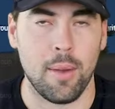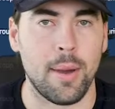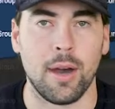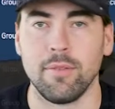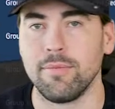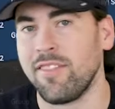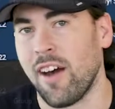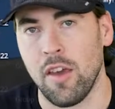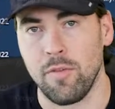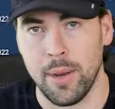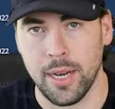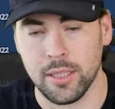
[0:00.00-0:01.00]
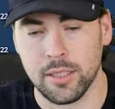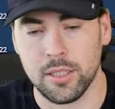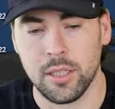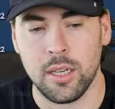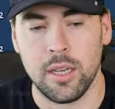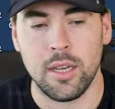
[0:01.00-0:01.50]
about 5 minutes,
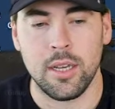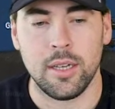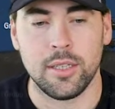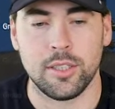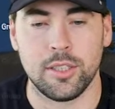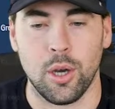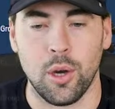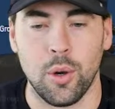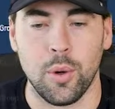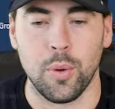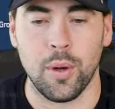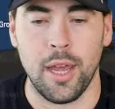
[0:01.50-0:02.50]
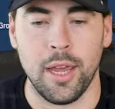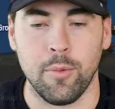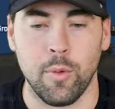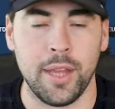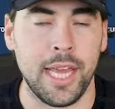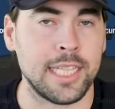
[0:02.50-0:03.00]
so it
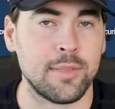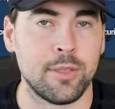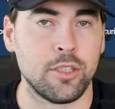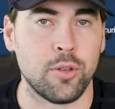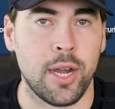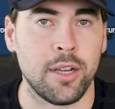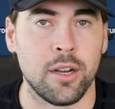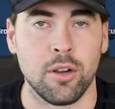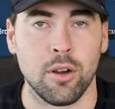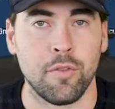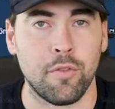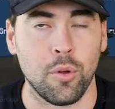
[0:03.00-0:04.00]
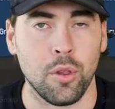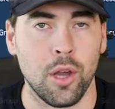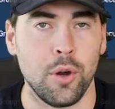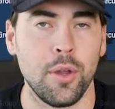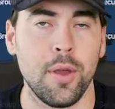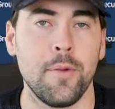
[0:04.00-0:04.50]
really hasn't been trained under a full
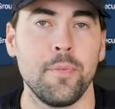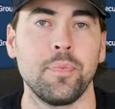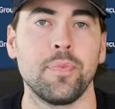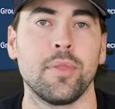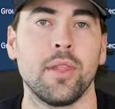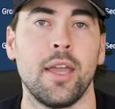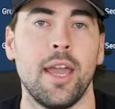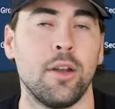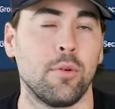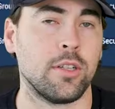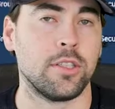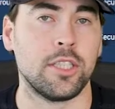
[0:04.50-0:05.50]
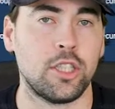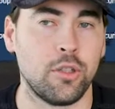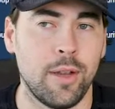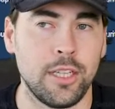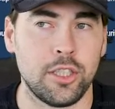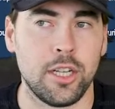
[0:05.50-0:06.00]
load. In a real
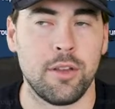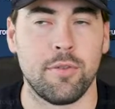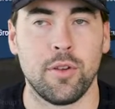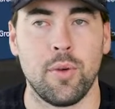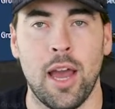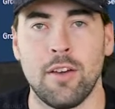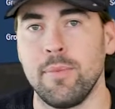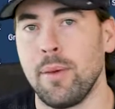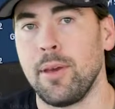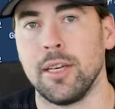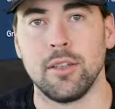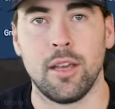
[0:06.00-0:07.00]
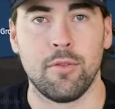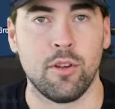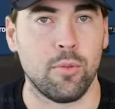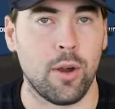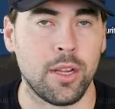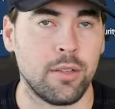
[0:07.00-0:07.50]
situation, if you have if you're
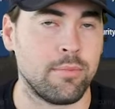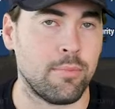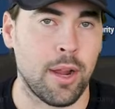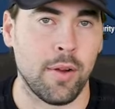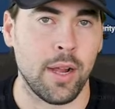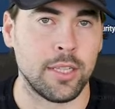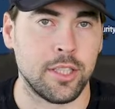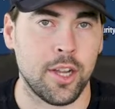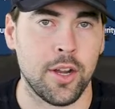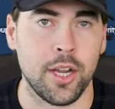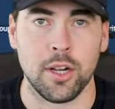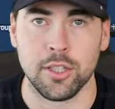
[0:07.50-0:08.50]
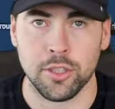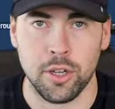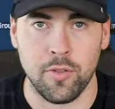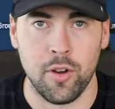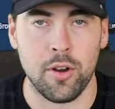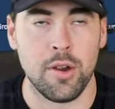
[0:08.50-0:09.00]
running MicroAI Security on a
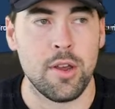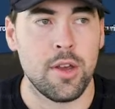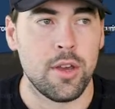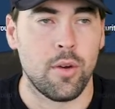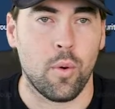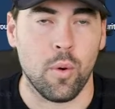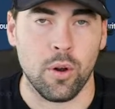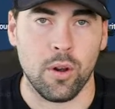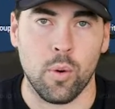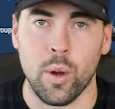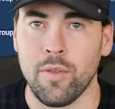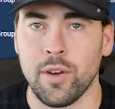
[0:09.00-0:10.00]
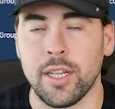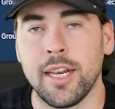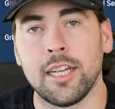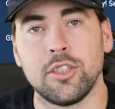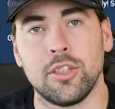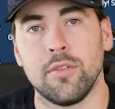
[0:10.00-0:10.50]
server or even an
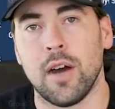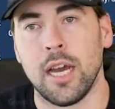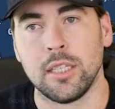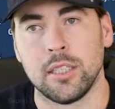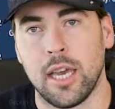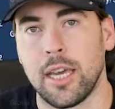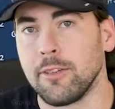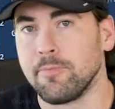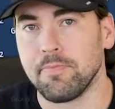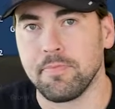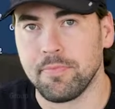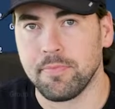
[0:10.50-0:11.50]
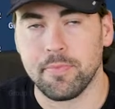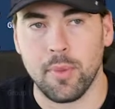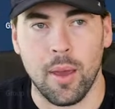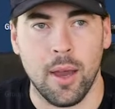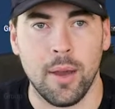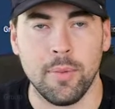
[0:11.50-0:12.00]
edge device like
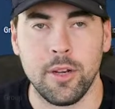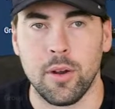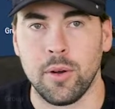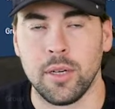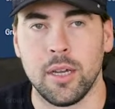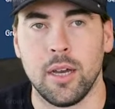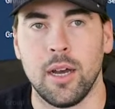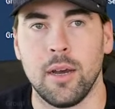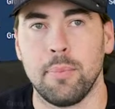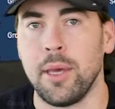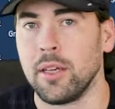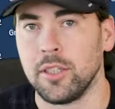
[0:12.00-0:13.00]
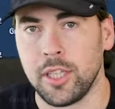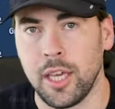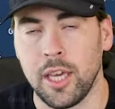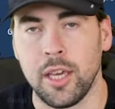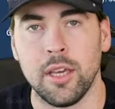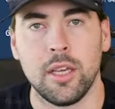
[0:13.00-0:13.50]
an
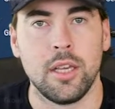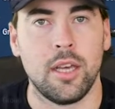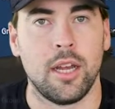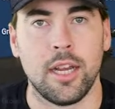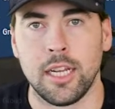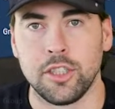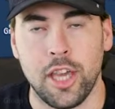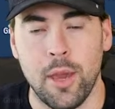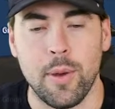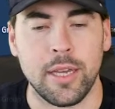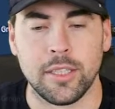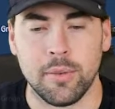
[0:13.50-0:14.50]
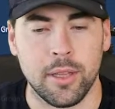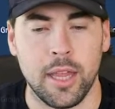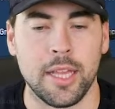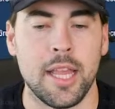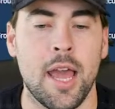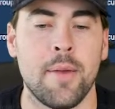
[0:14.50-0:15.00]
PLC, an edge gateway, something
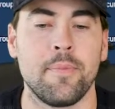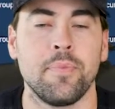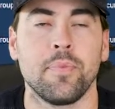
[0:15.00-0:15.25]
like that,